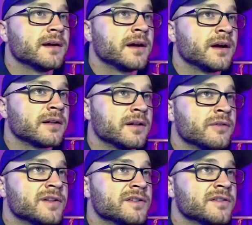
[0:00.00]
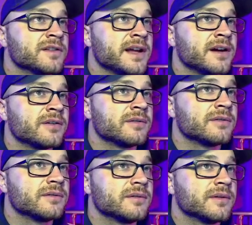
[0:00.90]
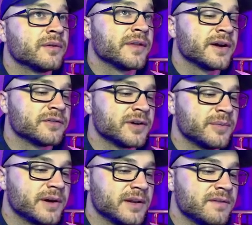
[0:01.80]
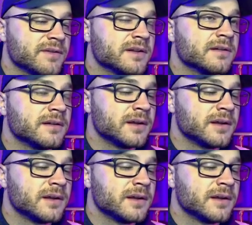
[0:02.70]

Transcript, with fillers: Uh, Clovis is down. Well, now it's right about even.